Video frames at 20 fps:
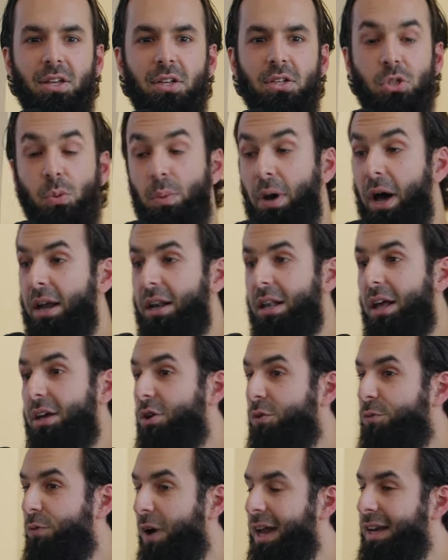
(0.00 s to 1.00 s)
SubhanAllah,
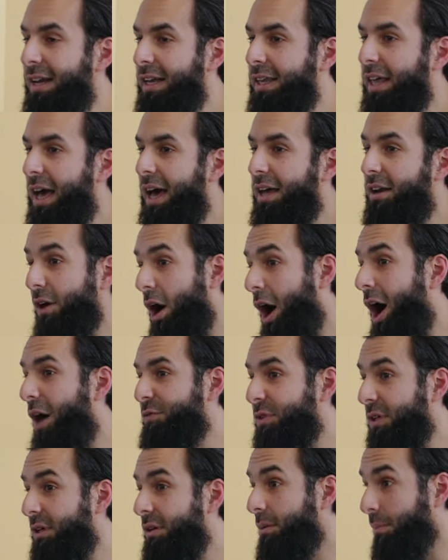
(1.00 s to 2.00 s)
you're finding that
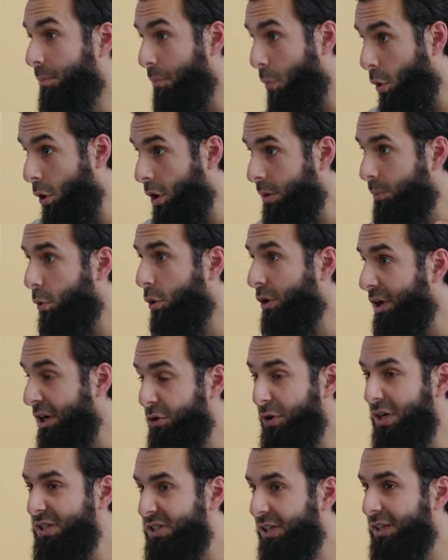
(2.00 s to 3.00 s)
often, more and more
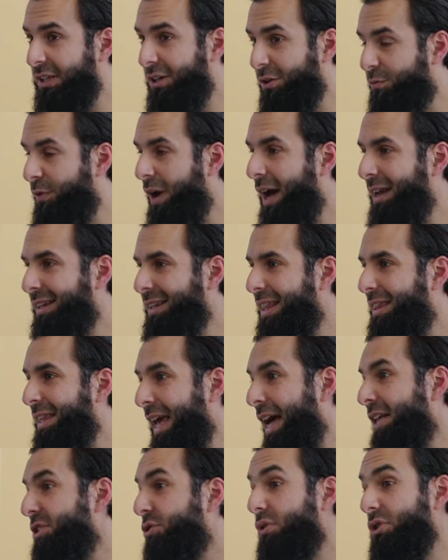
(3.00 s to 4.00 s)
increasingly, you're finding that the
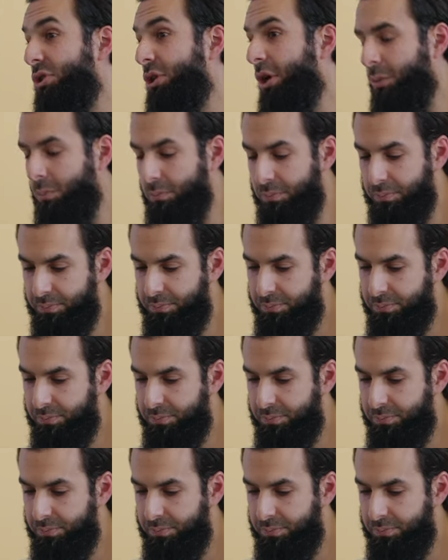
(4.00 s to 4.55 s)
answer is no.